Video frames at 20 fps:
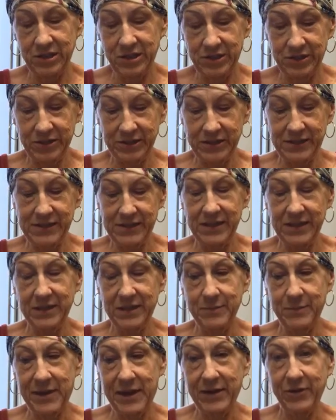You can see in
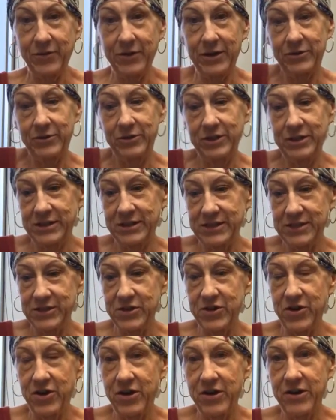the background, it's
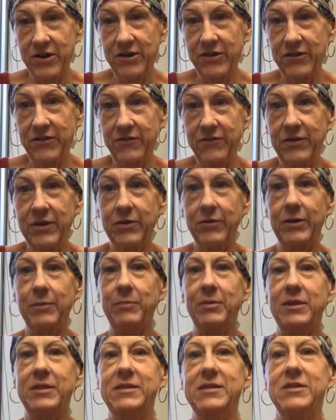not very
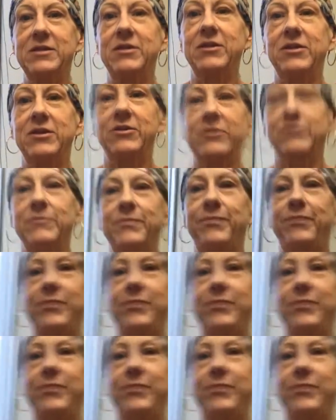pleasant here.